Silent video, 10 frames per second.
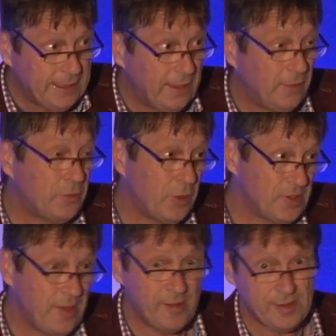of
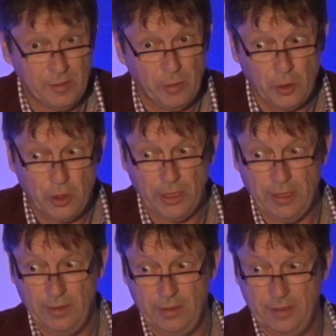course, there's an
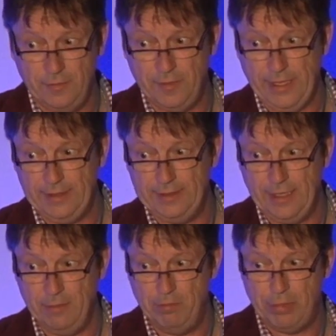emotional effect.
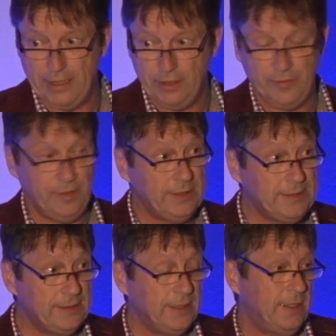I'm part of
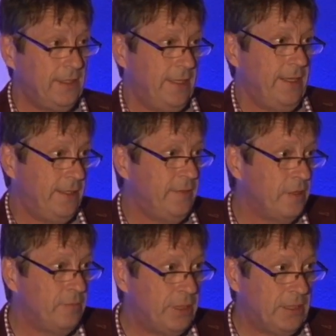it. And if
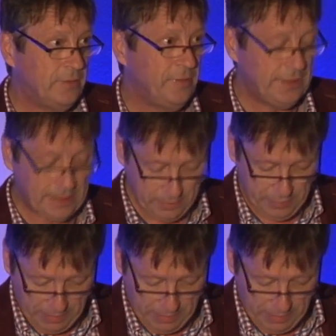I'm part of it, I'll be